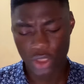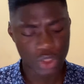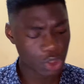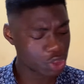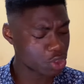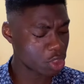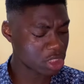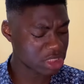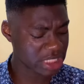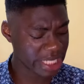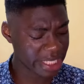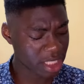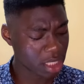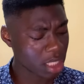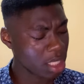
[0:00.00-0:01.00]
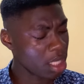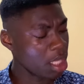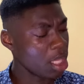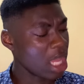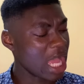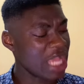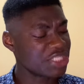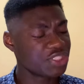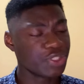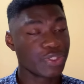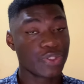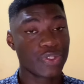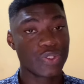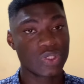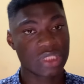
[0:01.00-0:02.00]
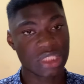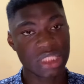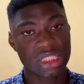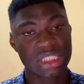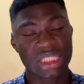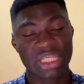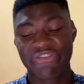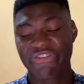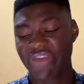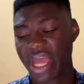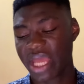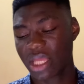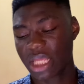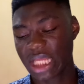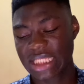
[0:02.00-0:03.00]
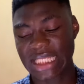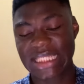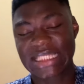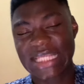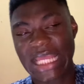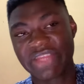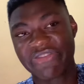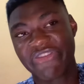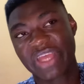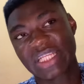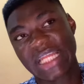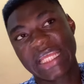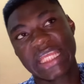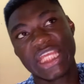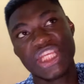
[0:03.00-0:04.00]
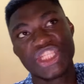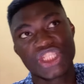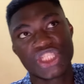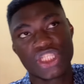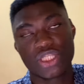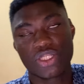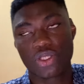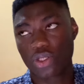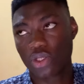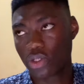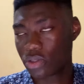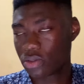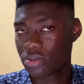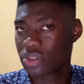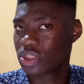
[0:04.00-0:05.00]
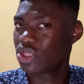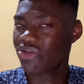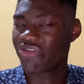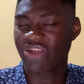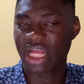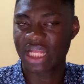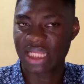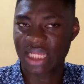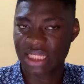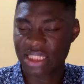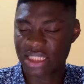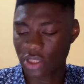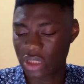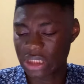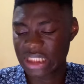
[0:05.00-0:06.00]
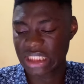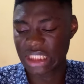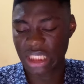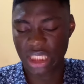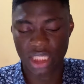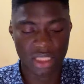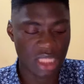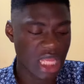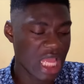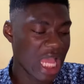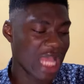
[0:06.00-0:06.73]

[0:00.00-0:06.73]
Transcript: So she was like, I should use it if I get any side effect like itching or stuff like that or stinging.